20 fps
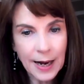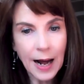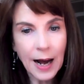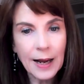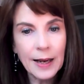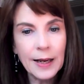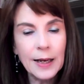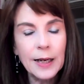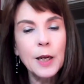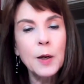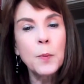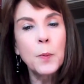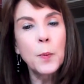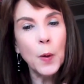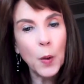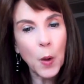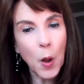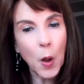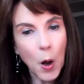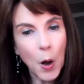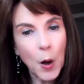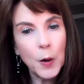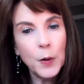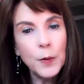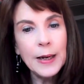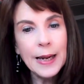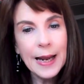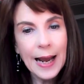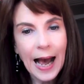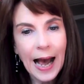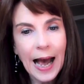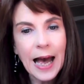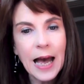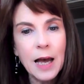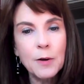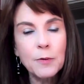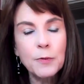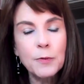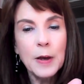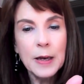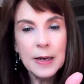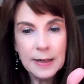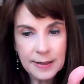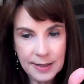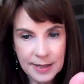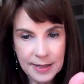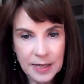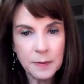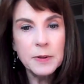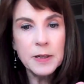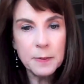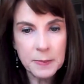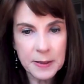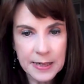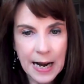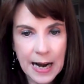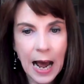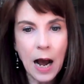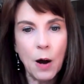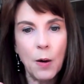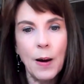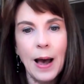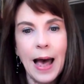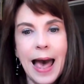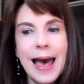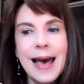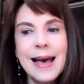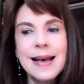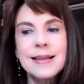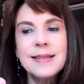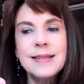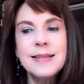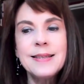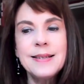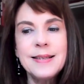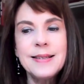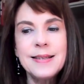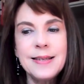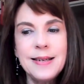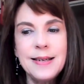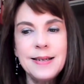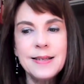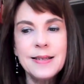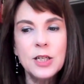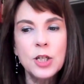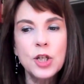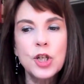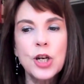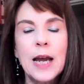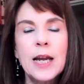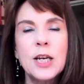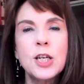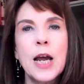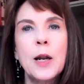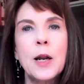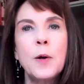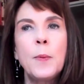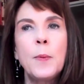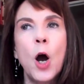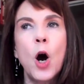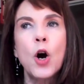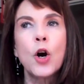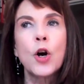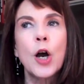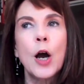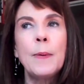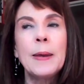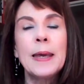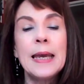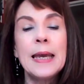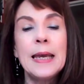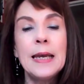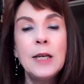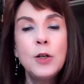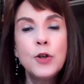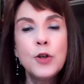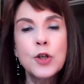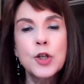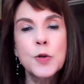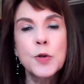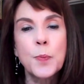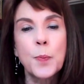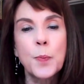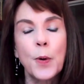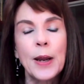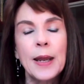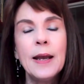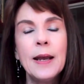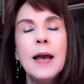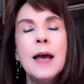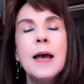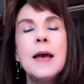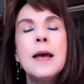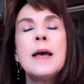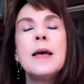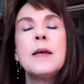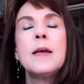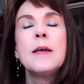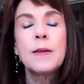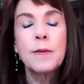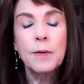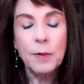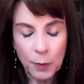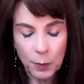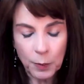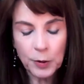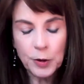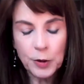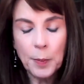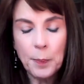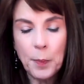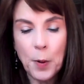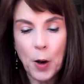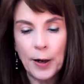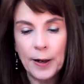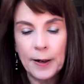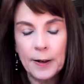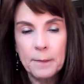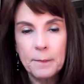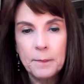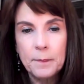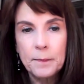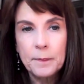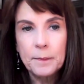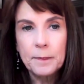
likely will only have symptoms now as the season change and we are going into spring with the pollen.